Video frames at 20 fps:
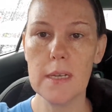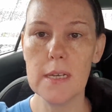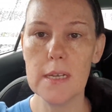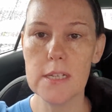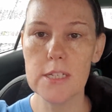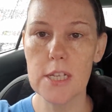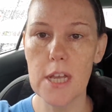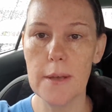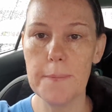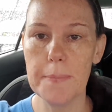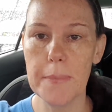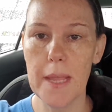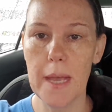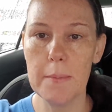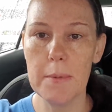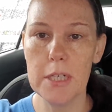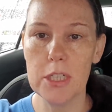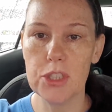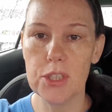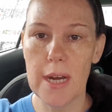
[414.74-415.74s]
So I'm
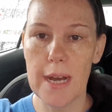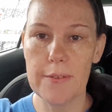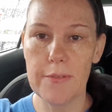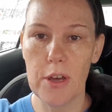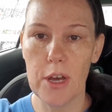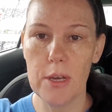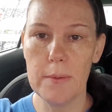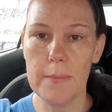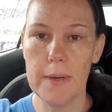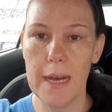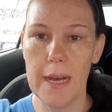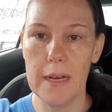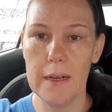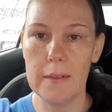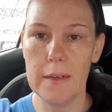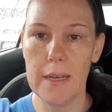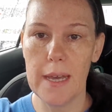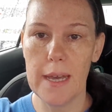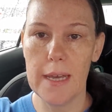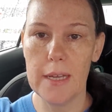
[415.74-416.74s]
going to drive home now
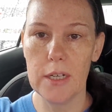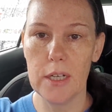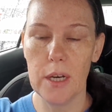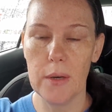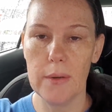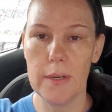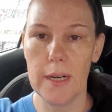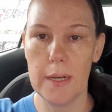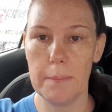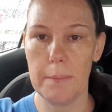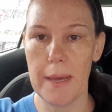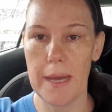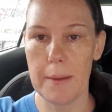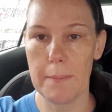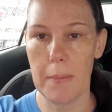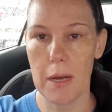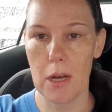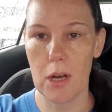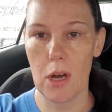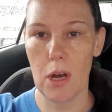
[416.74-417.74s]
and go and unpack
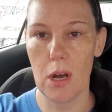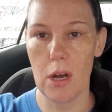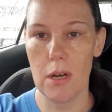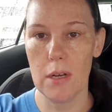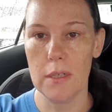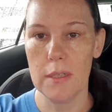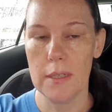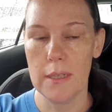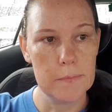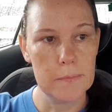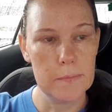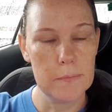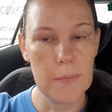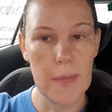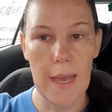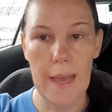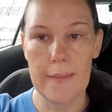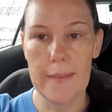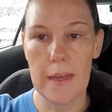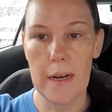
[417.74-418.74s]
my car,
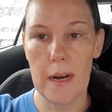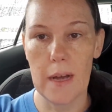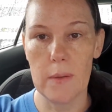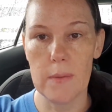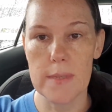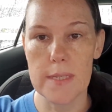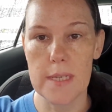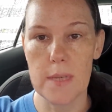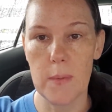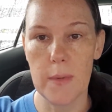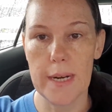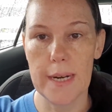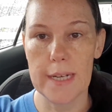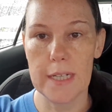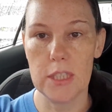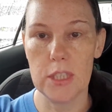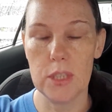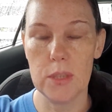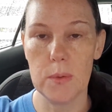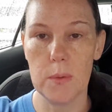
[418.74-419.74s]
and then I'll see what I
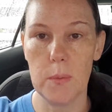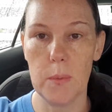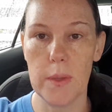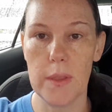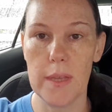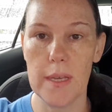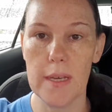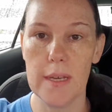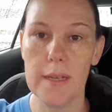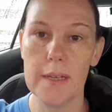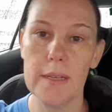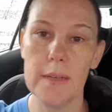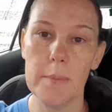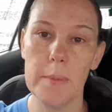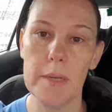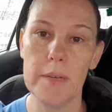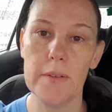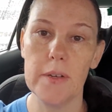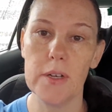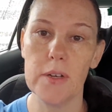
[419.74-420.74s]
can do with a
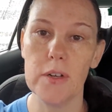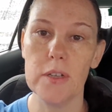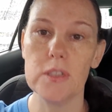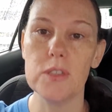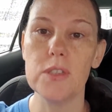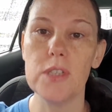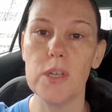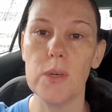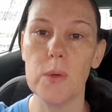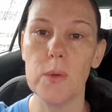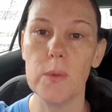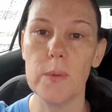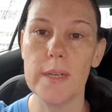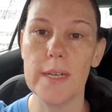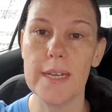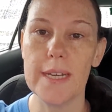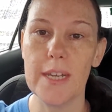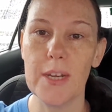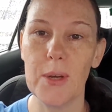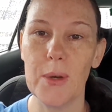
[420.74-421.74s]
bit of a grocery haul when
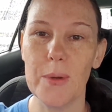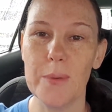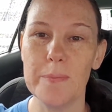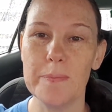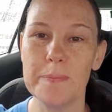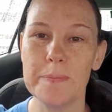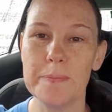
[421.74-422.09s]
I get home.